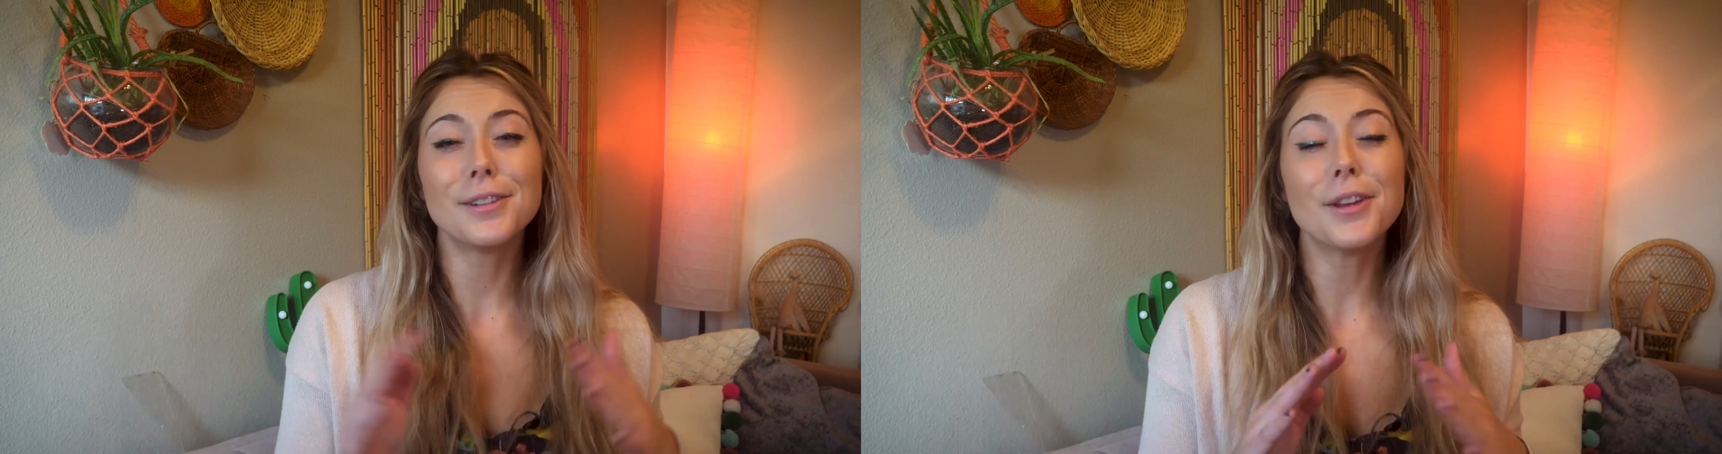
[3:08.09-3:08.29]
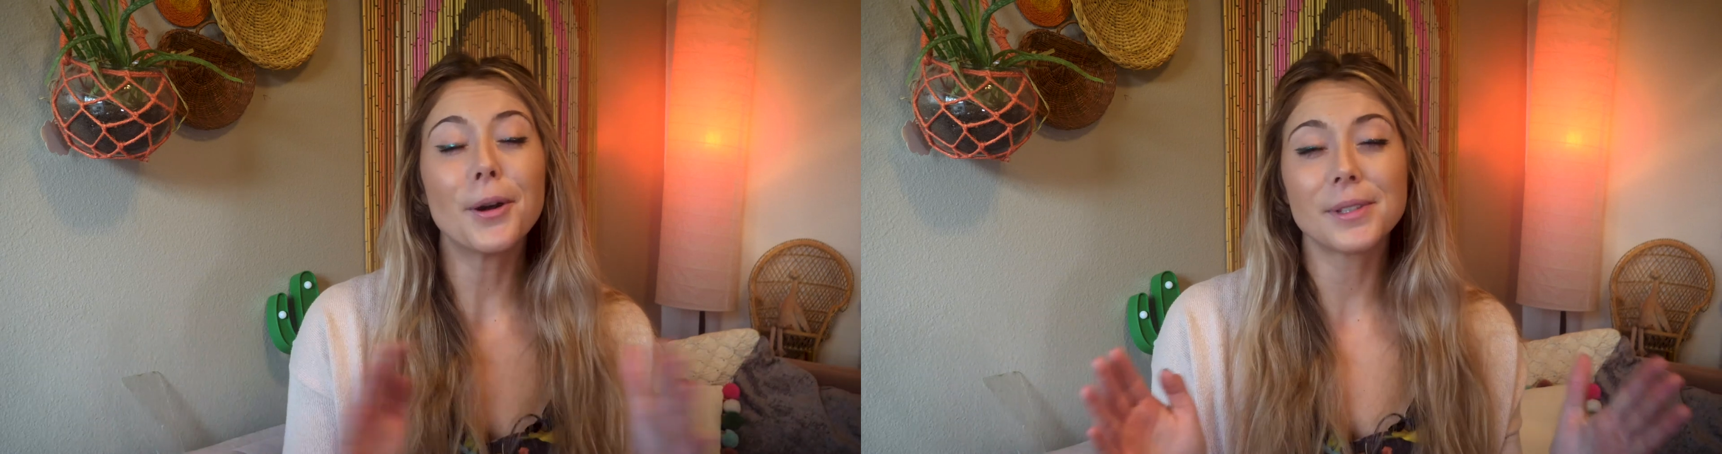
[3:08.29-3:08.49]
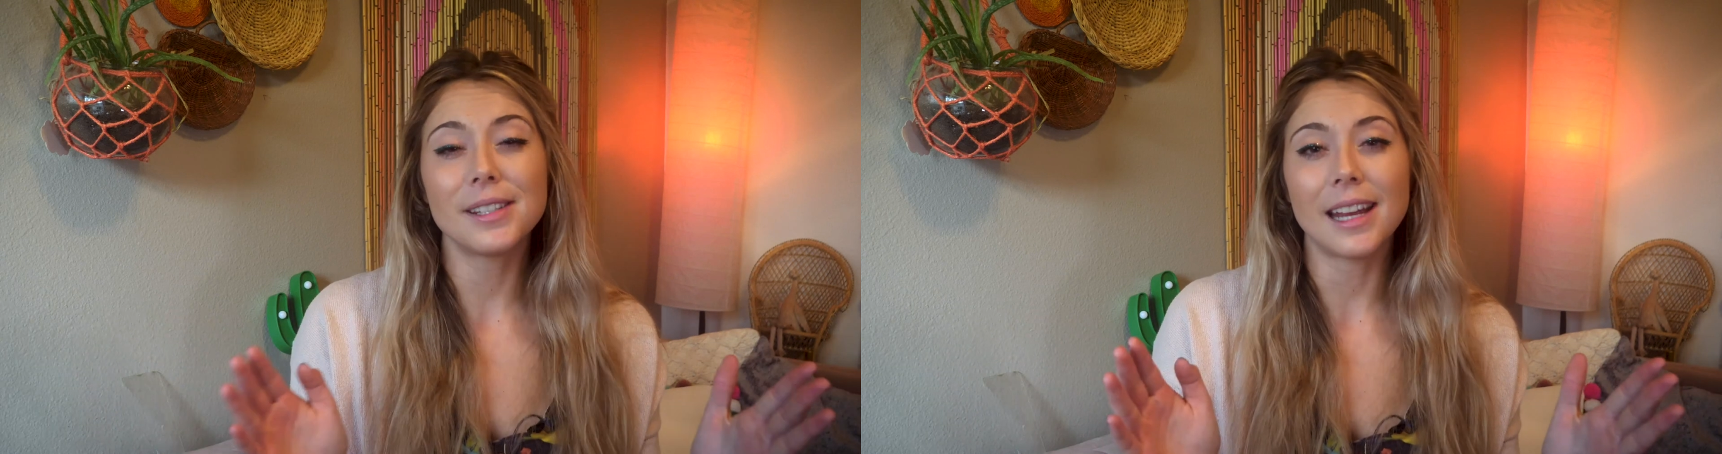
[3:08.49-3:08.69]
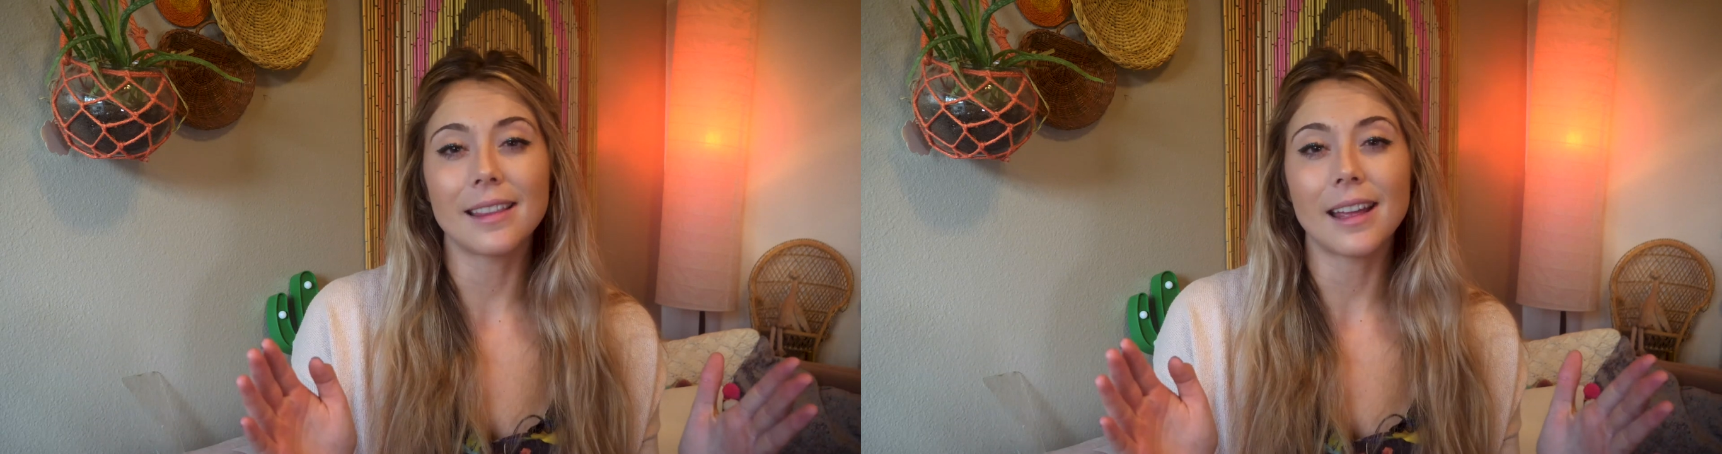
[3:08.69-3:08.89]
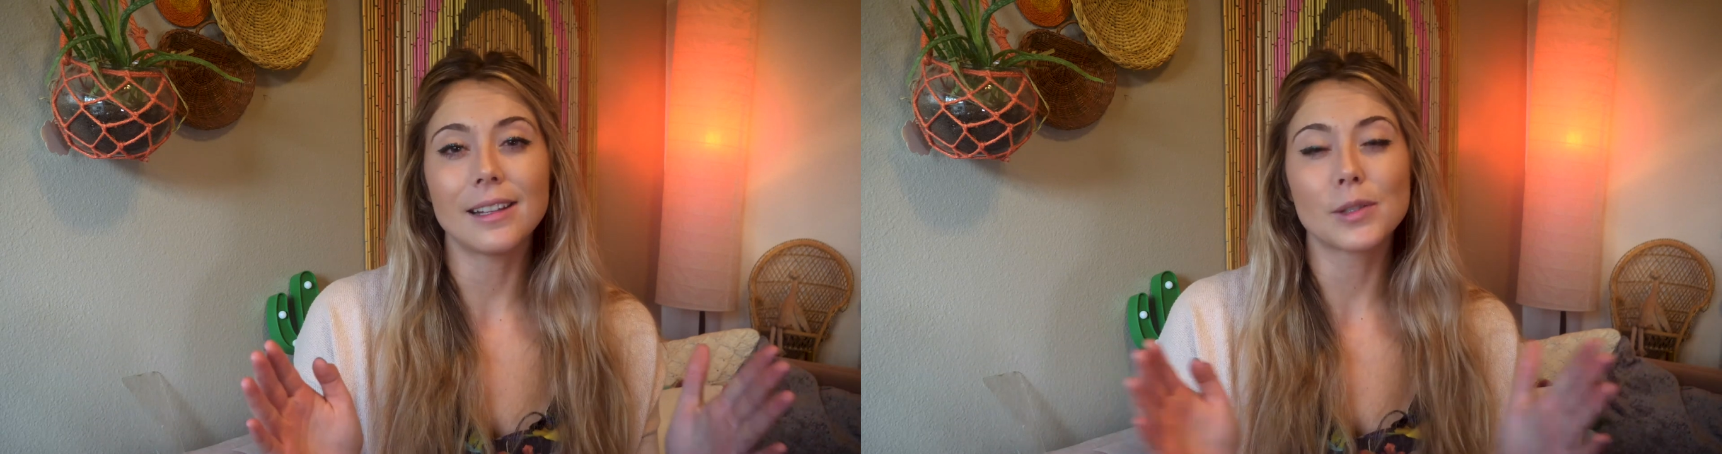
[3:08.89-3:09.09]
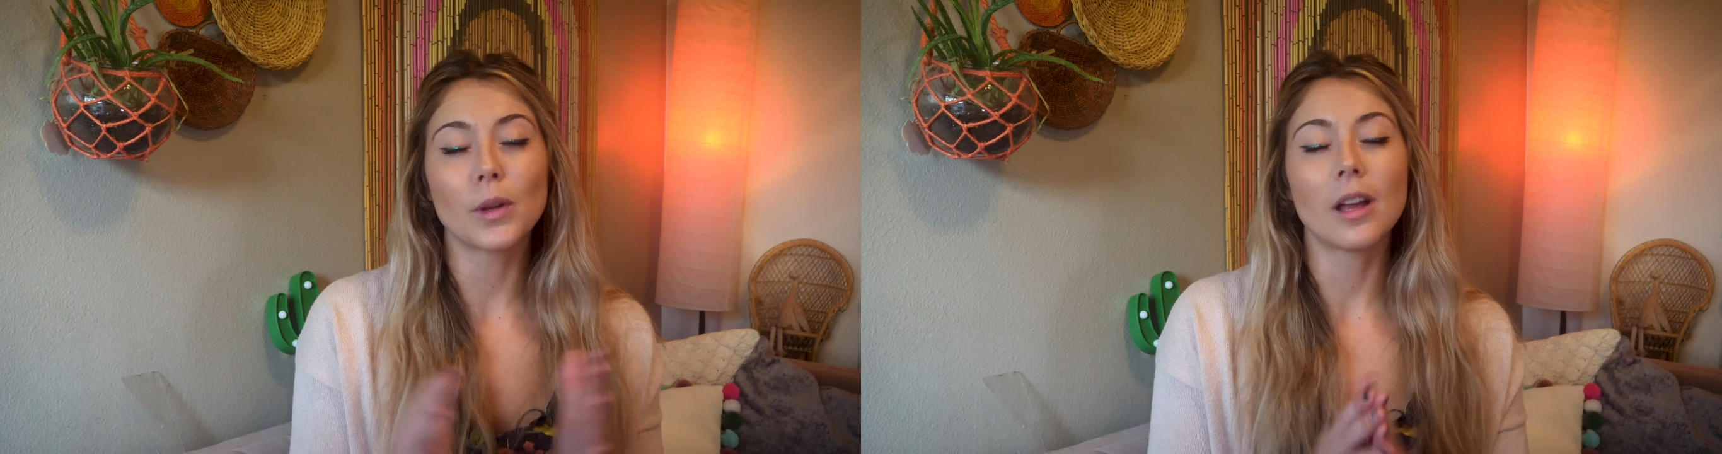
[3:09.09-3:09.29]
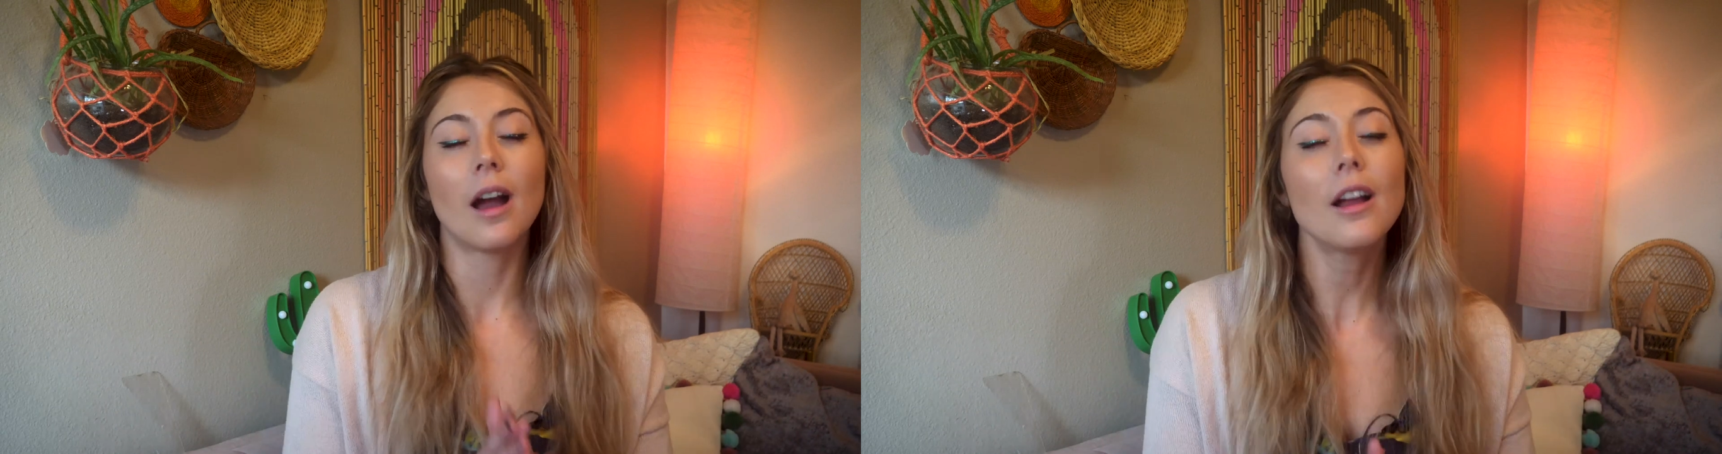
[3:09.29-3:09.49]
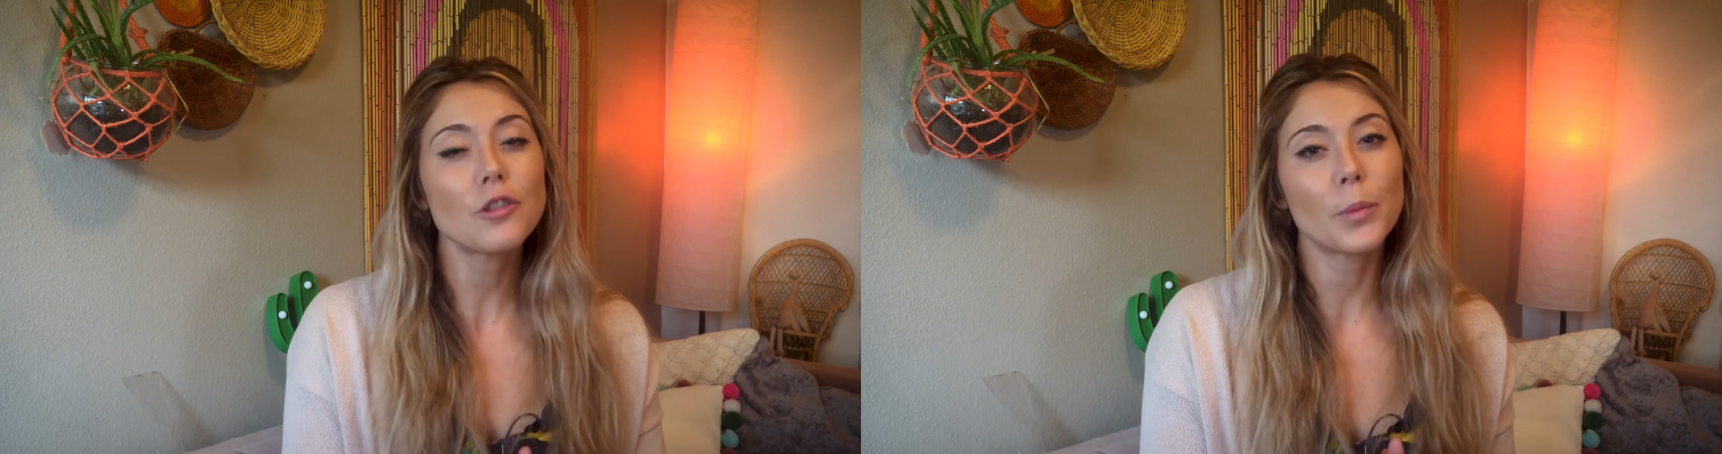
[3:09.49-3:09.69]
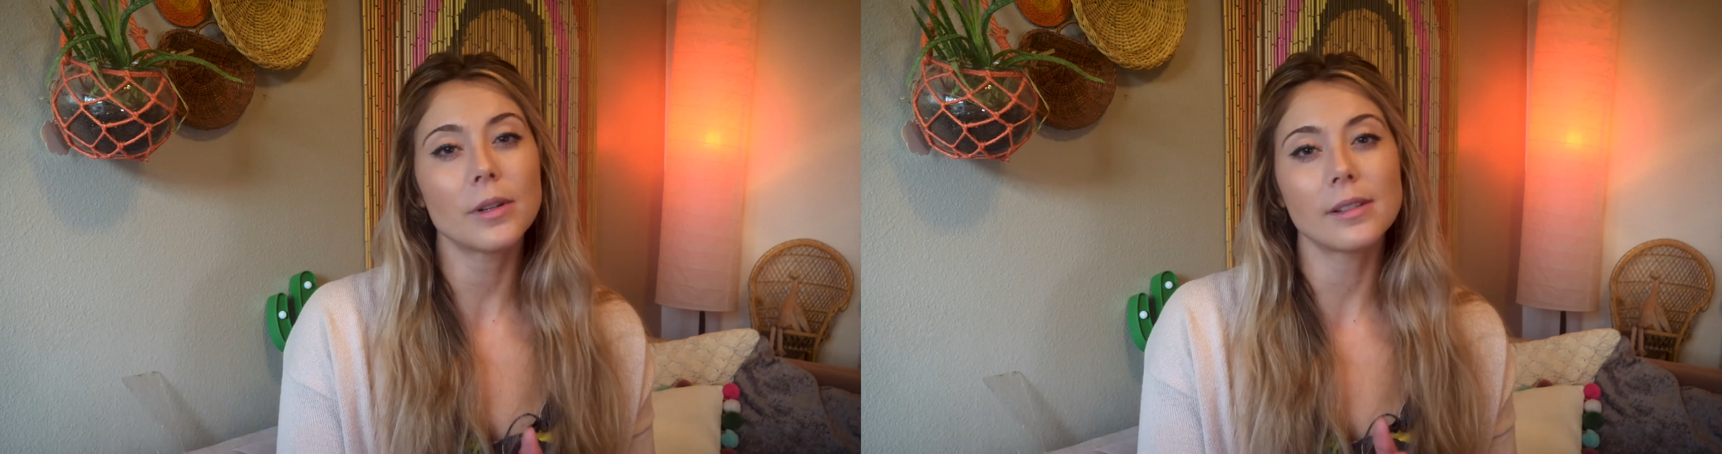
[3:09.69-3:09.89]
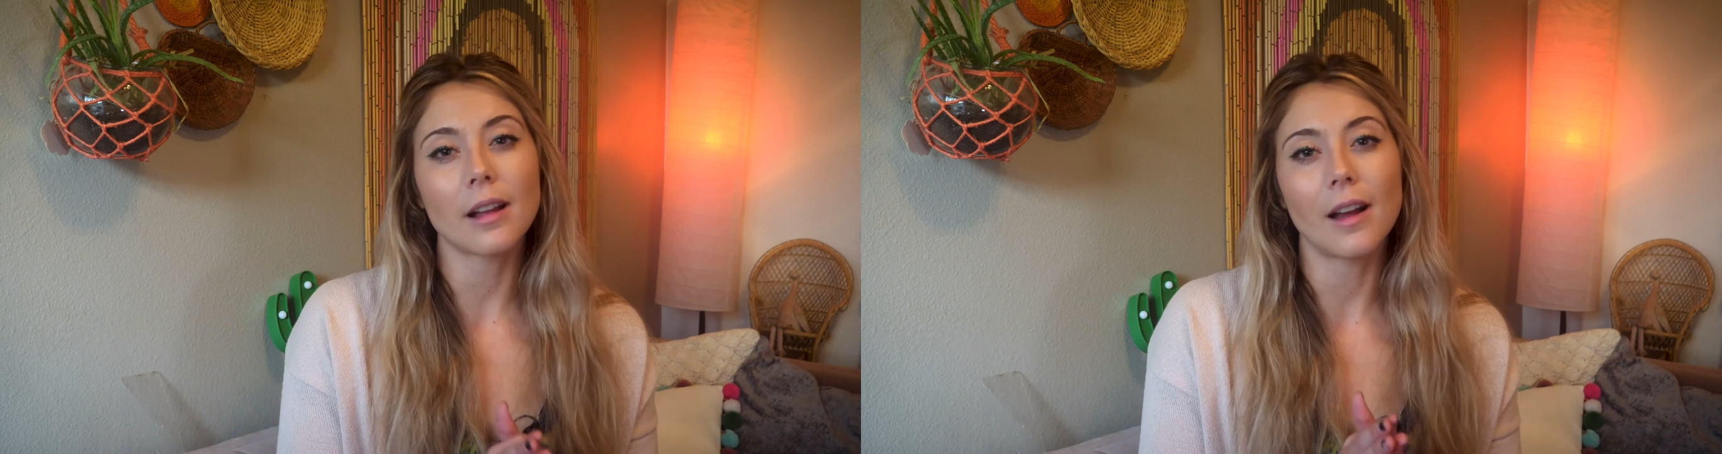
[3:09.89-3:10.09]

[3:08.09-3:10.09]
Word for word: no state that is 100%